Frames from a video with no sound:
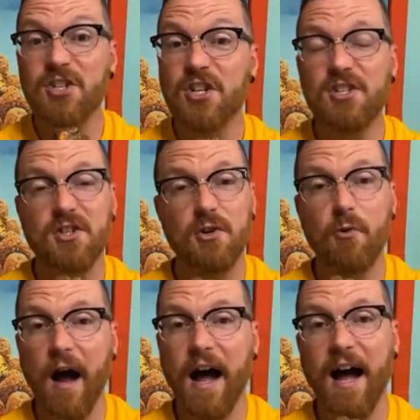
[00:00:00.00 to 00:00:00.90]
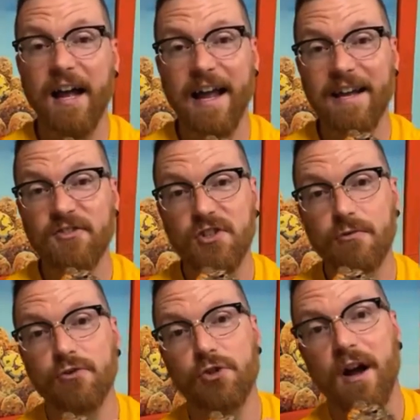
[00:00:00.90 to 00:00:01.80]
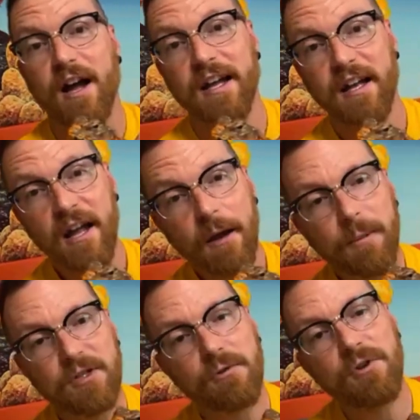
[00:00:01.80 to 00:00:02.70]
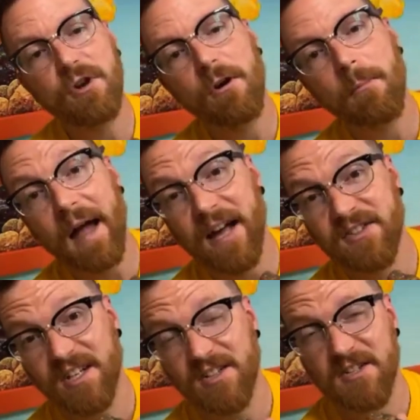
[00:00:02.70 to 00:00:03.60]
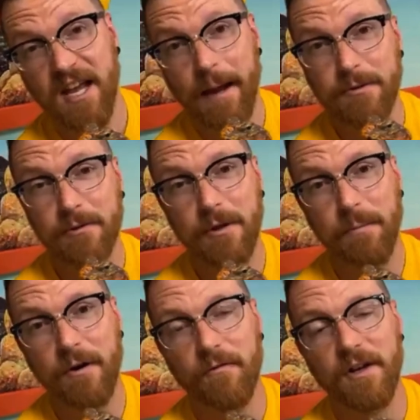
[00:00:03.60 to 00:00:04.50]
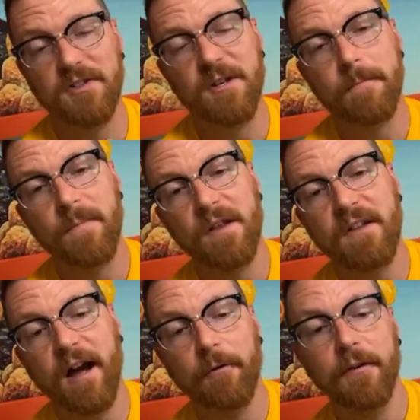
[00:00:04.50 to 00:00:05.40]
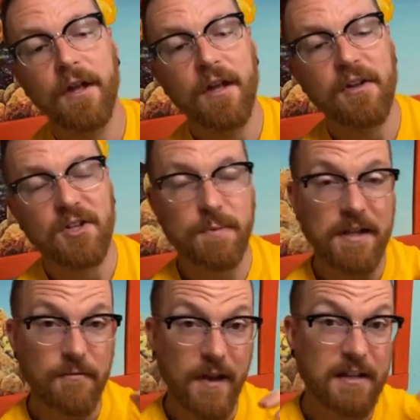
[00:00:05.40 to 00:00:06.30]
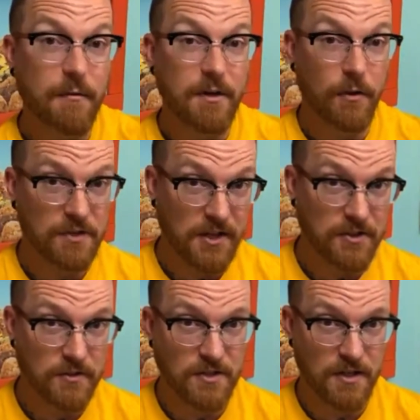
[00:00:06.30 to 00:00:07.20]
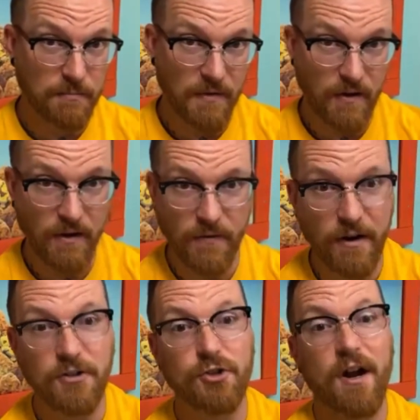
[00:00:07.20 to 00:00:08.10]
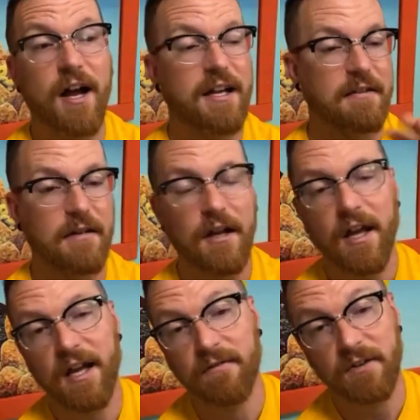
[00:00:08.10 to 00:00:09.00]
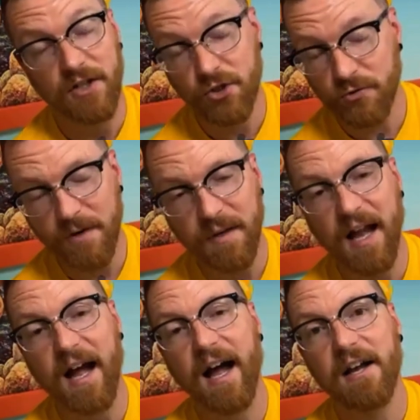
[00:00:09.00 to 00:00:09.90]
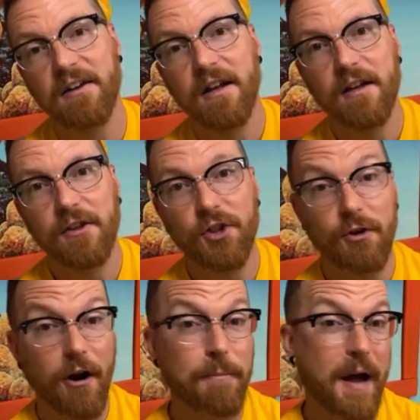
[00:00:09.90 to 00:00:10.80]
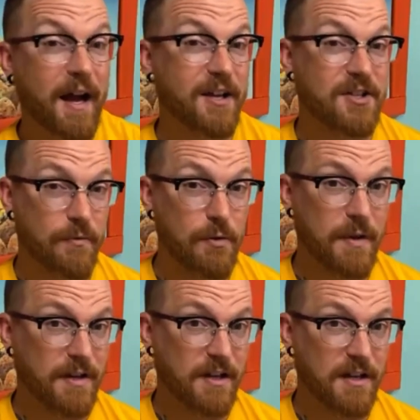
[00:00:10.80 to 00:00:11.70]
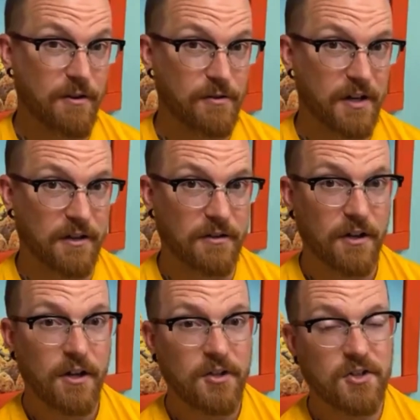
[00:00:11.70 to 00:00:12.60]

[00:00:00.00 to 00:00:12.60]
It's just too hot and too dry. But to a uromastyx, it's absolutely perfect. Now, despite the fact that we know deserts can be very dry and extremely hot, there are pockets of humidity here and there.